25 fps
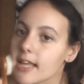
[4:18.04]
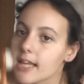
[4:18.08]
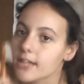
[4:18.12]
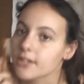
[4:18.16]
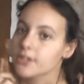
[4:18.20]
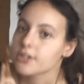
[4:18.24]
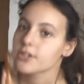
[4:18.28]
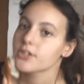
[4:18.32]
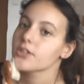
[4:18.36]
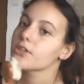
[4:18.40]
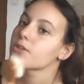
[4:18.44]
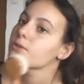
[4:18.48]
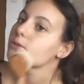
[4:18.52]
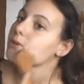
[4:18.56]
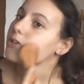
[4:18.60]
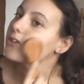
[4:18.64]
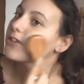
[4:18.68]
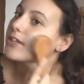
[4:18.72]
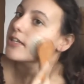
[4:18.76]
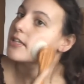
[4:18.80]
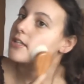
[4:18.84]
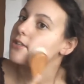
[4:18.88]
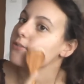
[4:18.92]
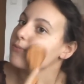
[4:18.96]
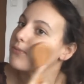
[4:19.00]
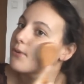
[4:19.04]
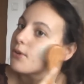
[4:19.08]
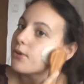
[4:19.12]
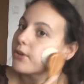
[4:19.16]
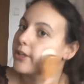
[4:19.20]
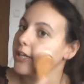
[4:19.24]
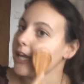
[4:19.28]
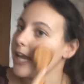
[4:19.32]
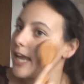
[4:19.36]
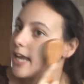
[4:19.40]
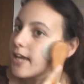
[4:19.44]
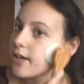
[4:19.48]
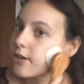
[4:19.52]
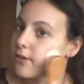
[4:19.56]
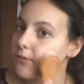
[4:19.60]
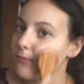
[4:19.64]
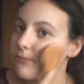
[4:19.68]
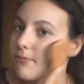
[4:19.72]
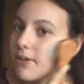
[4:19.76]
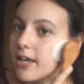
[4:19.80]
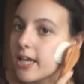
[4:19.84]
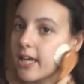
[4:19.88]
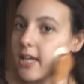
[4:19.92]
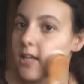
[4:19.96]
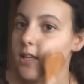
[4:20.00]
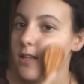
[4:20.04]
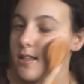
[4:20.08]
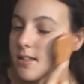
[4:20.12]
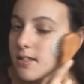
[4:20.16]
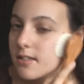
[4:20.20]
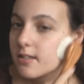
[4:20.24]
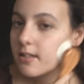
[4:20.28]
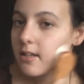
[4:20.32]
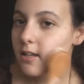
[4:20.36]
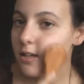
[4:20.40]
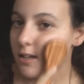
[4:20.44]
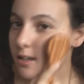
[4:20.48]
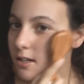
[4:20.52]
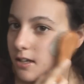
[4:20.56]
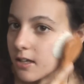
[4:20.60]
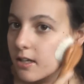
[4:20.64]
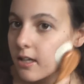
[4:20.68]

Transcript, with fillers: And you're just going to want to exfoliate your face